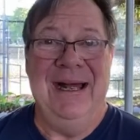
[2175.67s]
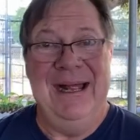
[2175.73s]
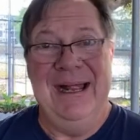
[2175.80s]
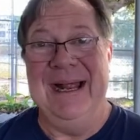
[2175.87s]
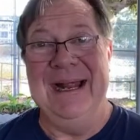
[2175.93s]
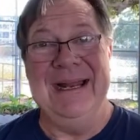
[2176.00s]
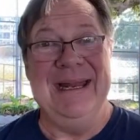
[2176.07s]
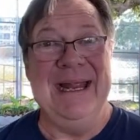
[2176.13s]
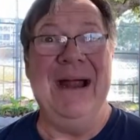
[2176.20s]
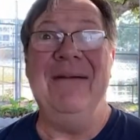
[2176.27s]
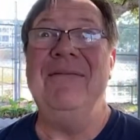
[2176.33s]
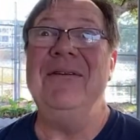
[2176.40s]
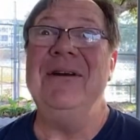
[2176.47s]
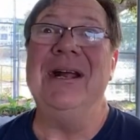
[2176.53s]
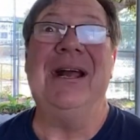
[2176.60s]
in
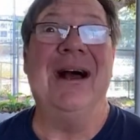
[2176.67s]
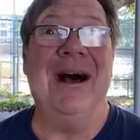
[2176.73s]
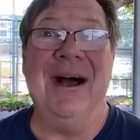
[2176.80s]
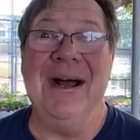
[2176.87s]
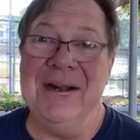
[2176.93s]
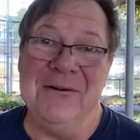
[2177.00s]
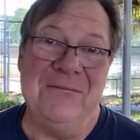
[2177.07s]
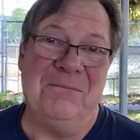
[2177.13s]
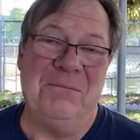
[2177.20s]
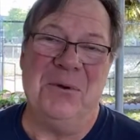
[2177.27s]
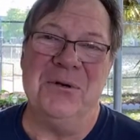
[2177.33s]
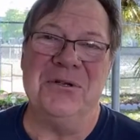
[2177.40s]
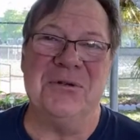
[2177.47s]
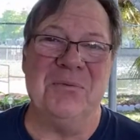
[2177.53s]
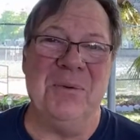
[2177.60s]
every kind of
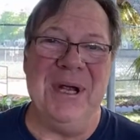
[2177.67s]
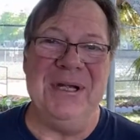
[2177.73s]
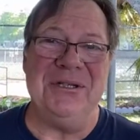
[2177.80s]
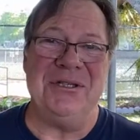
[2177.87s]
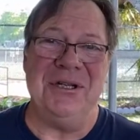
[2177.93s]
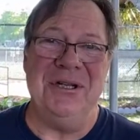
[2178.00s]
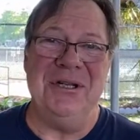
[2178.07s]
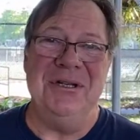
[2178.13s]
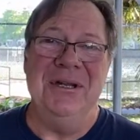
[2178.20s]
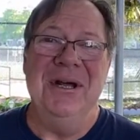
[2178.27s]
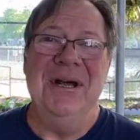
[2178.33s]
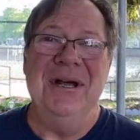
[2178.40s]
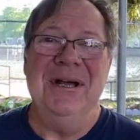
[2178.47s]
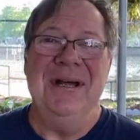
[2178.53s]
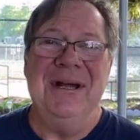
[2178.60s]
persuasion.
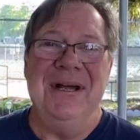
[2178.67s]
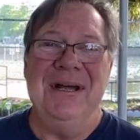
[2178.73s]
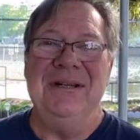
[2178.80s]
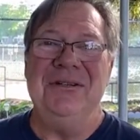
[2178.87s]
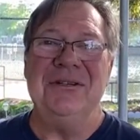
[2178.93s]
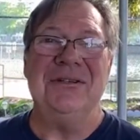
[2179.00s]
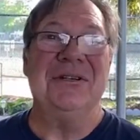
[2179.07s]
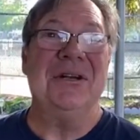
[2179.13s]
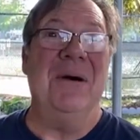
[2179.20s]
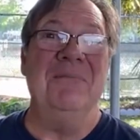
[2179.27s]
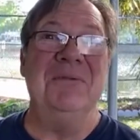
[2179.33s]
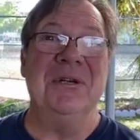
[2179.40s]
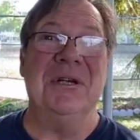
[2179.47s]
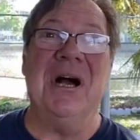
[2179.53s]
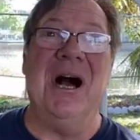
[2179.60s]
Just come
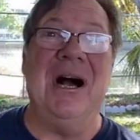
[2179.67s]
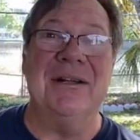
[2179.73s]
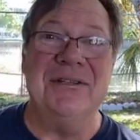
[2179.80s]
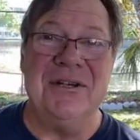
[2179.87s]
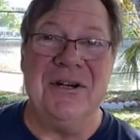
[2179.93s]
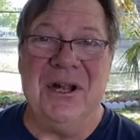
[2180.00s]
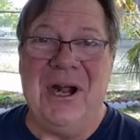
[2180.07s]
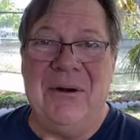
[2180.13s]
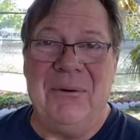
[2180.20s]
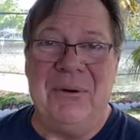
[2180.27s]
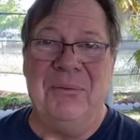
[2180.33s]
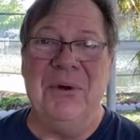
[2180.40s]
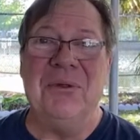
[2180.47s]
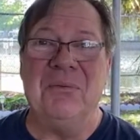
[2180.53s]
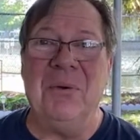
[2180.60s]
to Cocktail Hour
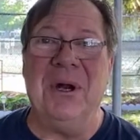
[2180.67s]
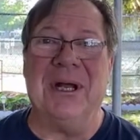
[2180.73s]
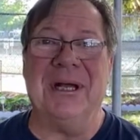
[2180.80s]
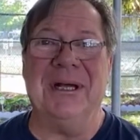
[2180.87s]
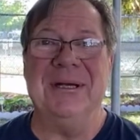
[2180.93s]
with Rick.